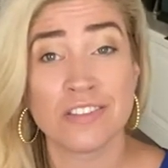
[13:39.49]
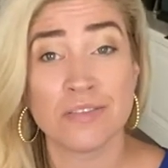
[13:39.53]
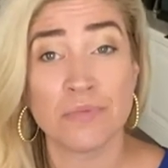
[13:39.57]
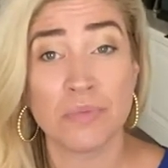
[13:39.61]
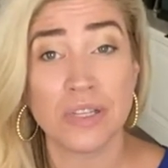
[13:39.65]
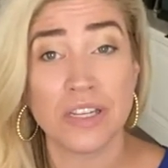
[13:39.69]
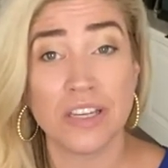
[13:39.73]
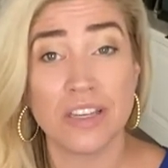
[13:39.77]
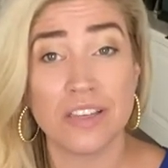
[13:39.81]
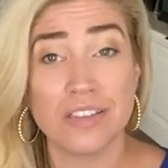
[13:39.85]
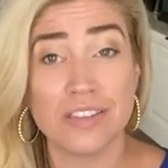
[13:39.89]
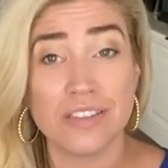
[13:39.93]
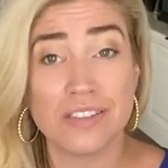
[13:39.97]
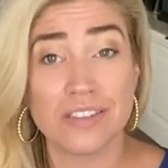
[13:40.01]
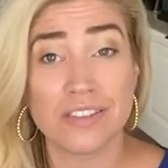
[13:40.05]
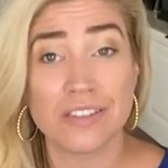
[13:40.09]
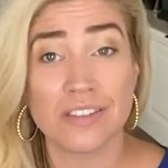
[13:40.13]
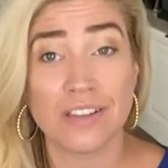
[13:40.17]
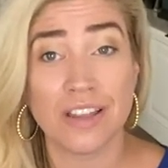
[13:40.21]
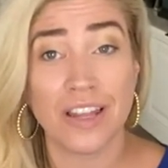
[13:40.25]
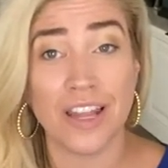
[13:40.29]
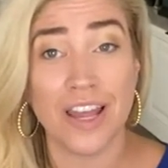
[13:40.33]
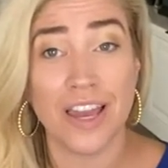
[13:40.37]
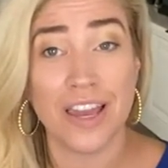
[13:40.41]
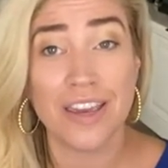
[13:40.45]
Please
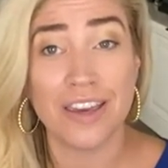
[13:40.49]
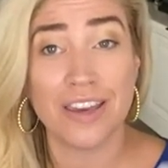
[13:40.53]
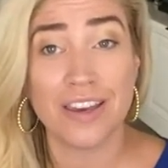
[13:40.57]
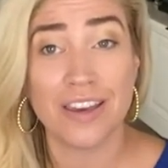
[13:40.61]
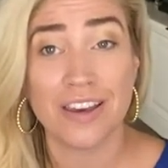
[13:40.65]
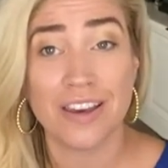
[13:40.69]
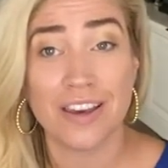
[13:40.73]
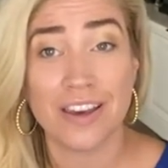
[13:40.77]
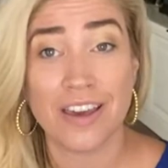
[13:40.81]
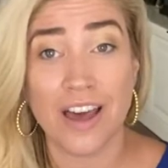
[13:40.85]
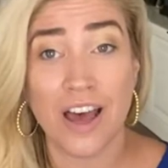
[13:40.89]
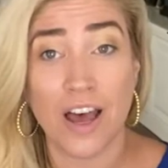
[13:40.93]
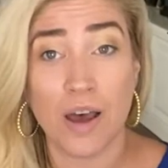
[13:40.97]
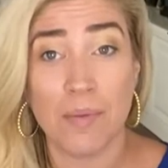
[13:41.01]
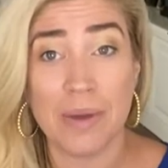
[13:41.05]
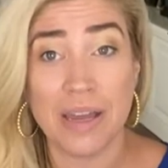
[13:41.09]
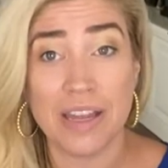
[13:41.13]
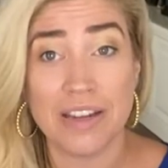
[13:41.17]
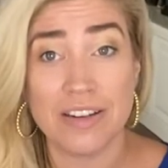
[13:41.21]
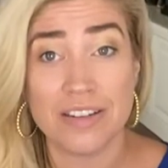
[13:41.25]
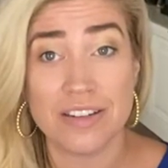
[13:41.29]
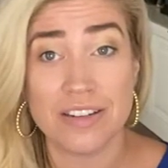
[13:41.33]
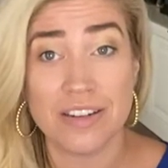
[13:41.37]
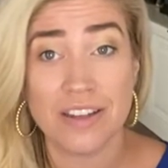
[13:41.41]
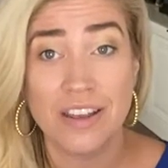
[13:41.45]
like,
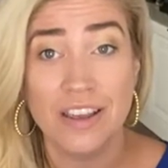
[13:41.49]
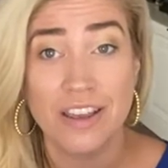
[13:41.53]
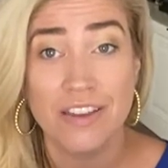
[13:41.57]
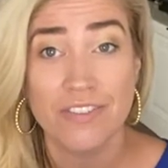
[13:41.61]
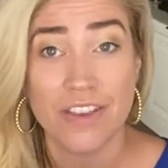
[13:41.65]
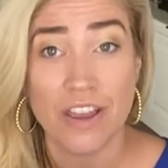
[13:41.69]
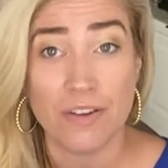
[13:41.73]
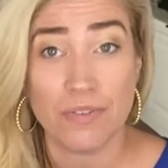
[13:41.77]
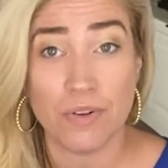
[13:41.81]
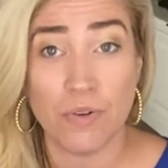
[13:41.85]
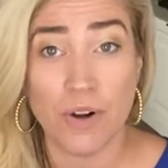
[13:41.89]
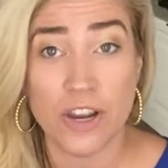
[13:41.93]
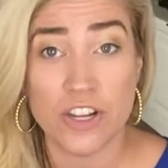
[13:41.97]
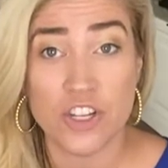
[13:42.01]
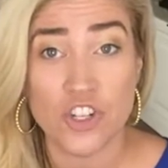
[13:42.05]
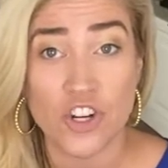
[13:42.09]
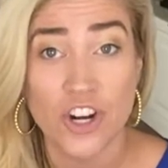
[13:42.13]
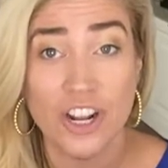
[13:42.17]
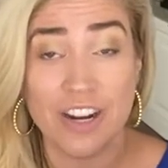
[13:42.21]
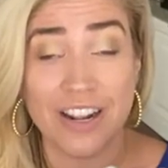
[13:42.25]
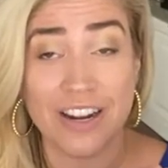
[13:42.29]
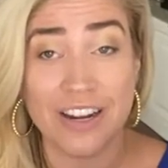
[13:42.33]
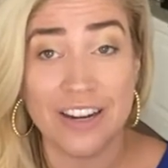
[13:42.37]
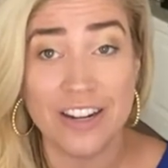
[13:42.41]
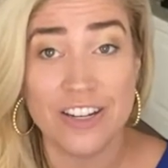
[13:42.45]
comment. If you have a
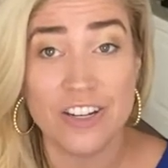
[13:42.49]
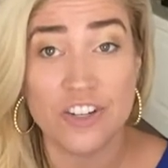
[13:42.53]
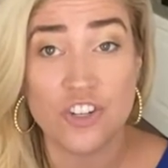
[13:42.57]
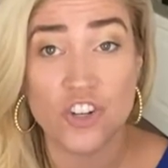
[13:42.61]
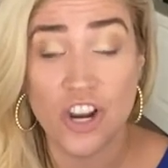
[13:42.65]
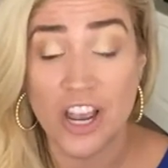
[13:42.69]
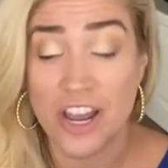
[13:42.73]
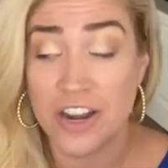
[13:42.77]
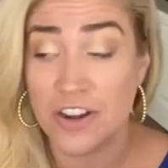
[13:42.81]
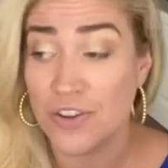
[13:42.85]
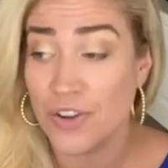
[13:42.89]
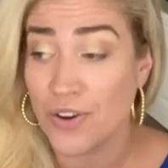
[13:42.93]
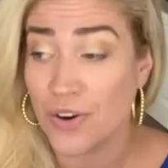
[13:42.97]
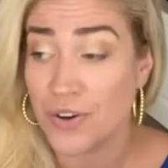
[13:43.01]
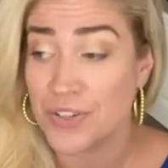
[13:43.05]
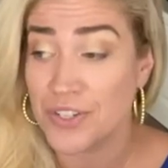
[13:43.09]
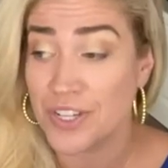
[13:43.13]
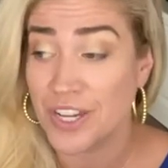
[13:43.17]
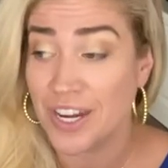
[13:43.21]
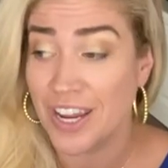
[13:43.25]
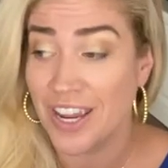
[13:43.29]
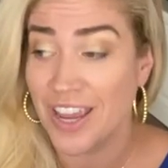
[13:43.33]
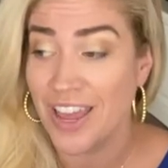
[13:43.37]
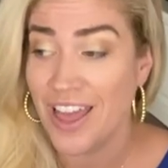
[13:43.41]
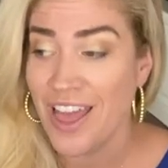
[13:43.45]
restaurant I need to try in New York
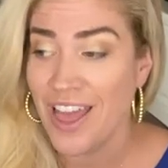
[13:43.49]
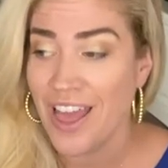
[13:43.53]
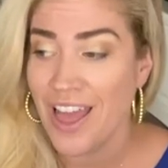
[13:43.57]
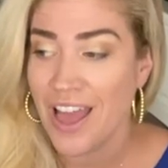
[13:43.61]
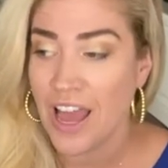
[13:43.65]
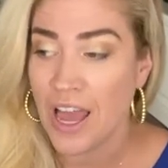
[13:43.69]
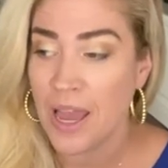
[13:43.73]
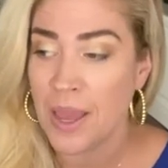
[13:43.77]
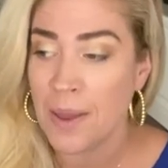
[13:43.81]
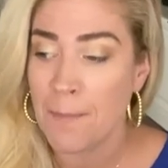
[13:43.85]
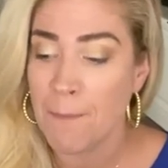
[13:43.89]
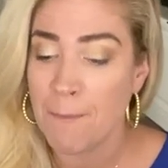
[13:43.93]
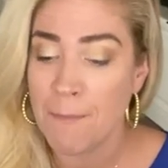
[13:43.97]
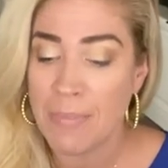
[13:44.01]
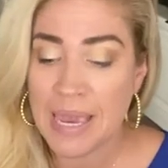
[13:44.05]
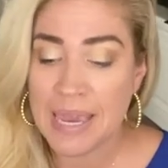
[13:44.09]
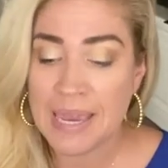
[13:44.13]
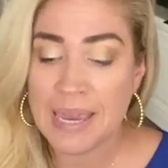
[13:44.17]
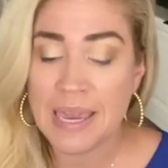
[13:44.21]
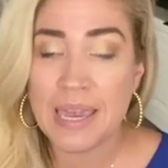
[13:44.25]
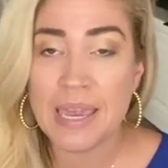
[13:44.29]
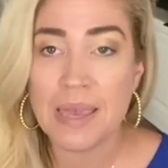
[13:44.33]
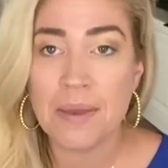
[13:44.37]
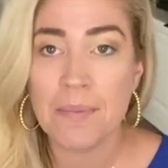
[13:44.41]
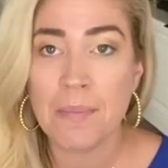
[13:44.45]
City, I am
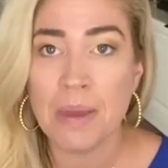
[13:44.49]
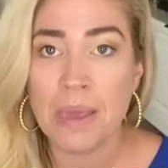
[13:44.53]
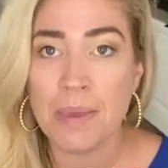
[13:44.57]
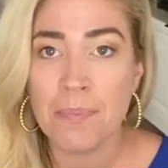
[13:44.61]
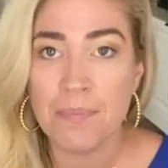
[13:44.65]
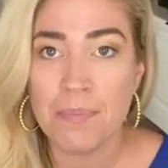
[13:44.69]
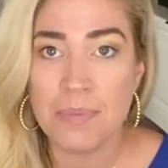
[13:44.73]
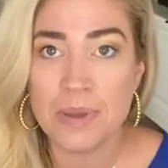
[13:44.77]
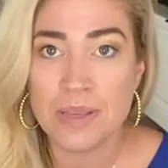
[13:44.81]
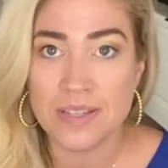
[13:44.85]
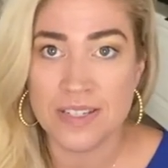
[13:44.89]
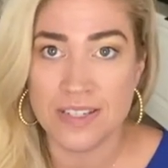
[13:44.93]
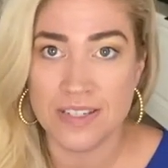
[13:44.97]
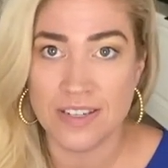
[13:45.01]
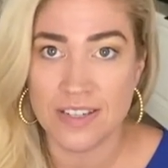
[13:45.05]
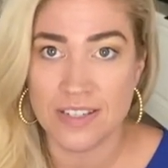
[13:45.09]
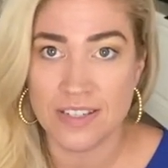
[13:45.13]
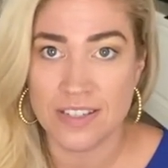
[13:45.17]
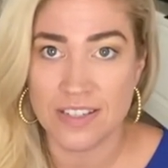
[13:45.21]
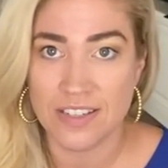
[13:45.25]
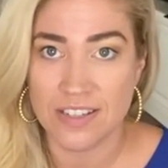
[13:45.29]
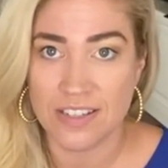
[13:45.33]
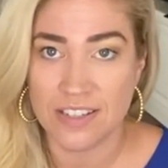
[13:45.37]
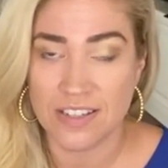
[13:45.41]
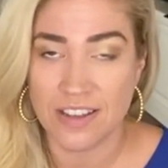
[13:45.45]
making it my
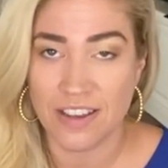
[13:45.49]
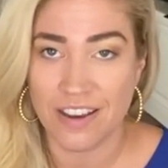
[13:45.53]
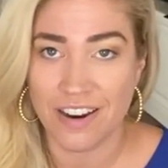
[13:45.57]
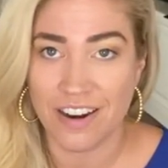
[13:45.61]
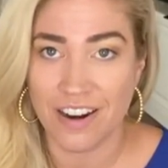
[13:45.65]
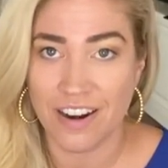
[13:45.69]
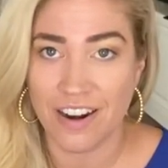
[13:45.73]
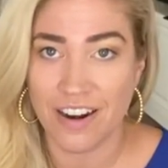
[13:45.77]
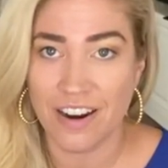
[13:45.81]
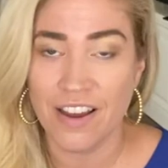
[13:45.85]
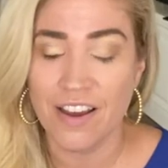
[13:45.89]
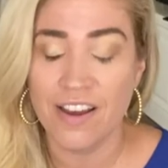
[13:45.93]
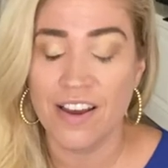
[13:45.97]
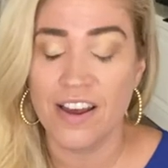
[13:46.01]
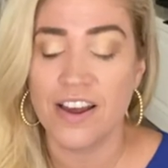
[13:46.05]
business this year